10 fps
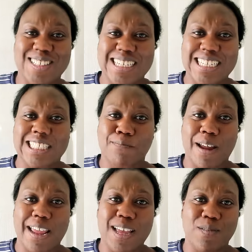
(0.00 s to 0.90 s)
usually
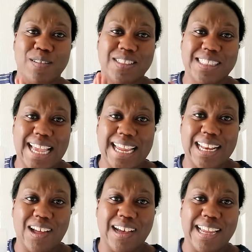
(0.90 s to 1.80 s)
spray it with
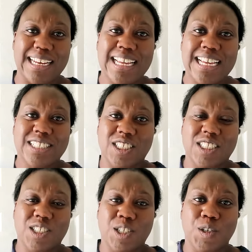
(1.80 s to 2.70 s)
saline
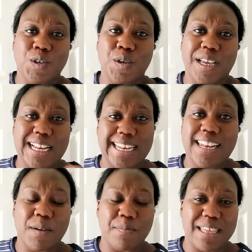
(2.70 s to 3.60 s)
just to
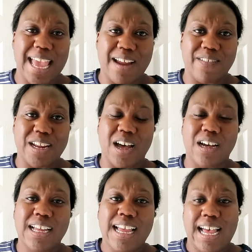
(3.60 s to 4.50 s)
clean up the area.
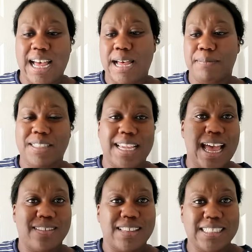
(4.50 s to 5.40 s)
So
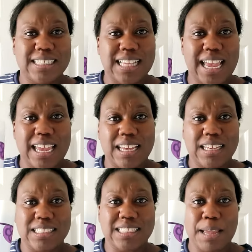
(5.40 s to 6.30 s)
yeah, this is
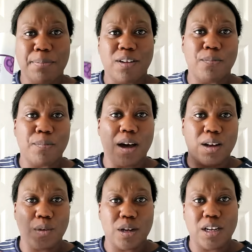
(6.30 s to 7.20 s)
a staple of
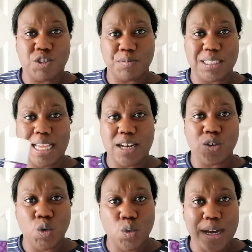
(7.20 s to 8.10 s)
mine,
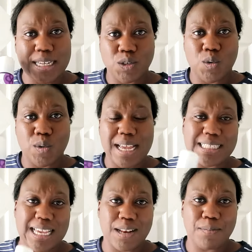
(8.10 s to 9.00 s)
100%, always,
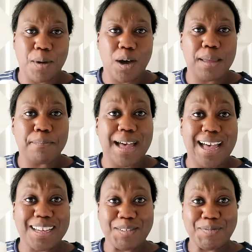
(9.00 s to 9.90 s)
always in my
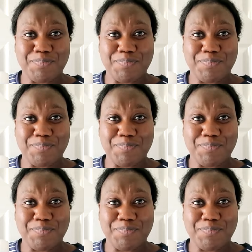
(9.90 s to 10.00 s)
bag.